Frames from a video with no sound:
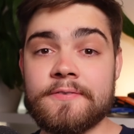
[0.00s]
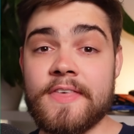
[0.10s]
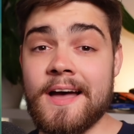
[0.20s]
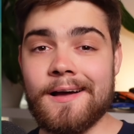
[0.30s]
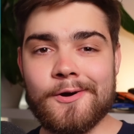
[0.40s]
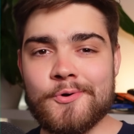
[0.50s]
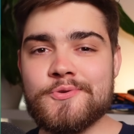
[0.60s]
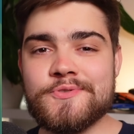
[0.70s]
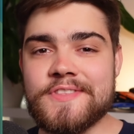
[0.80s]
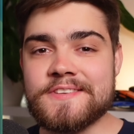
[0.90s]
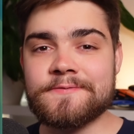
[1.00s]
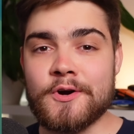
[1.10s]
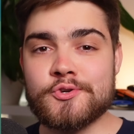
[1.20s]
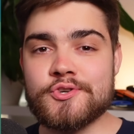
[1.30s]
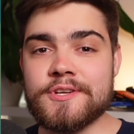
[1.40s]
For that, I'll use this
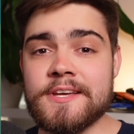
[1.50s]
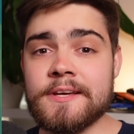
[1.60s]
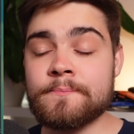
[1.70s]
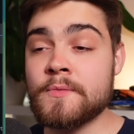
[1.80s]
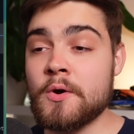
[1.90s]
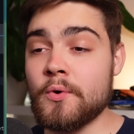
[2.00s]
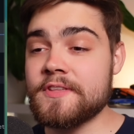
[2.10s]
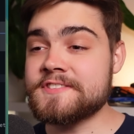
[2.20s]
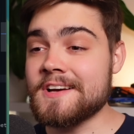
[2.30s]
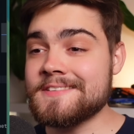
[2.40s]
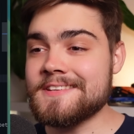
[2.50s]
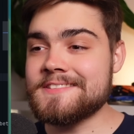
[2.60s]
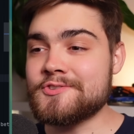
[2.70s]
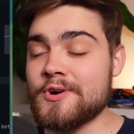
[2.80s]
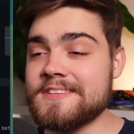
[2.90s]
function here. What this does is
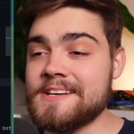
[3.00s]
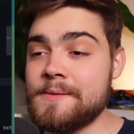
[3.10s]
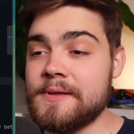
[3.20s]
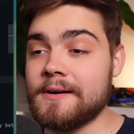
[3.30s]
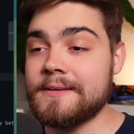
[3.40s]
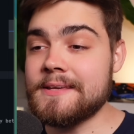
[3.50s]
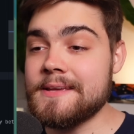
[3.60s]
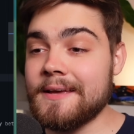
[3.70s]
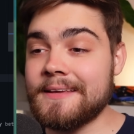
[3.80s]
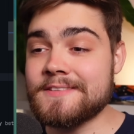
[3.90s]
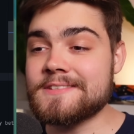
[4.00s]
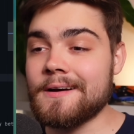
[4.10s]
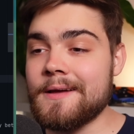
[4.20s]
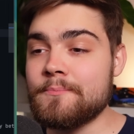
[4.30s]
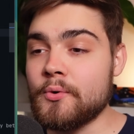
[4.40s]
it tries an A P I key against
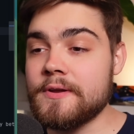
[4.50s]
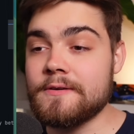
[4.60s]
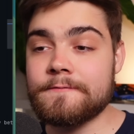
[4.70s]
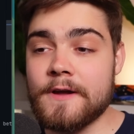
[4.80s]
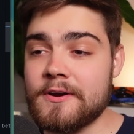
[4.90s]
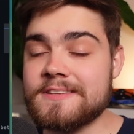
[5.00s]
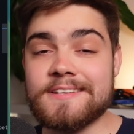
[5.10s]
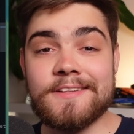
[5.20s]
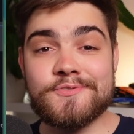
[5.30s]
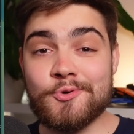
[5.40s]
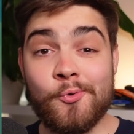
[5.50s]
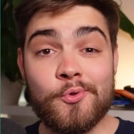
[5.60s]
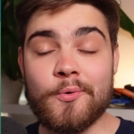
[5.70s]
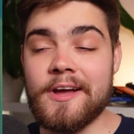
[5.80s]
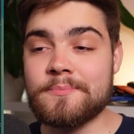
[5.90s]
our endpoint of various lengths all
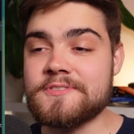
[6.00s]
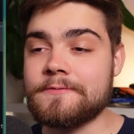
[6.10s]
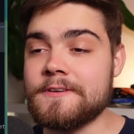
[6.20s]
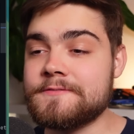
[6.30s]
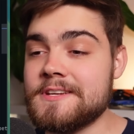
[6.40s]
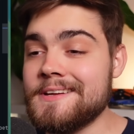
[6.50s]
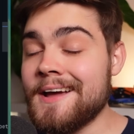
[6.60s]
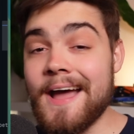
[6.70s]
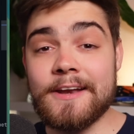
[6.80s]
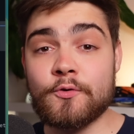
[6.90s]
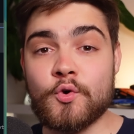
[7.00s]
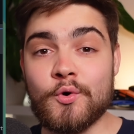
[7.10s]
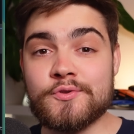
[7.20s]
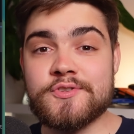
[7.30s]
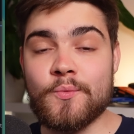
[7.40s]
the way up to fifty, and it
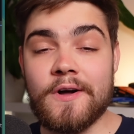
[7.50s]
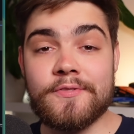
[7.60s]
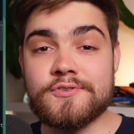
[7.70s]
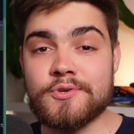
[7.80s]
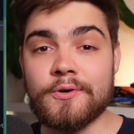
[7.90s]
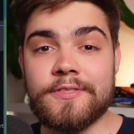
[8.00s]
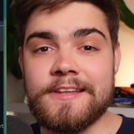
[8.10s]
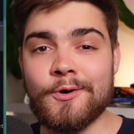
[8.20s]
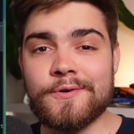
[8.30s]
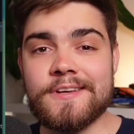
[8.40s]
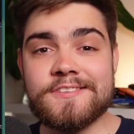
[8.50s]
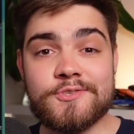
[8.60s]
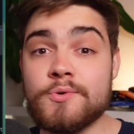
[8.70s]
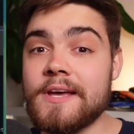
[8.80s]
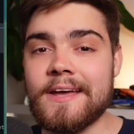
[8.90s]
records the one that took the longest
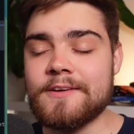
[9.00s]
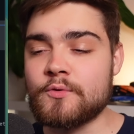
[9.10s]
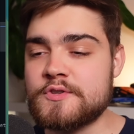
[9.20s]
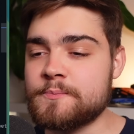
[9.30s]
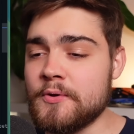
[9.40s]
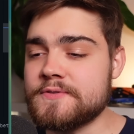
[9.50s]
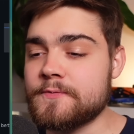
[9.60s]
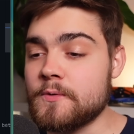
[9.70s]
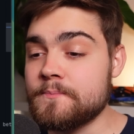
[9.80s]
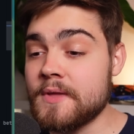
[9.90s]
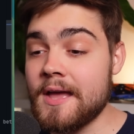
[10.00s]
to get a response from.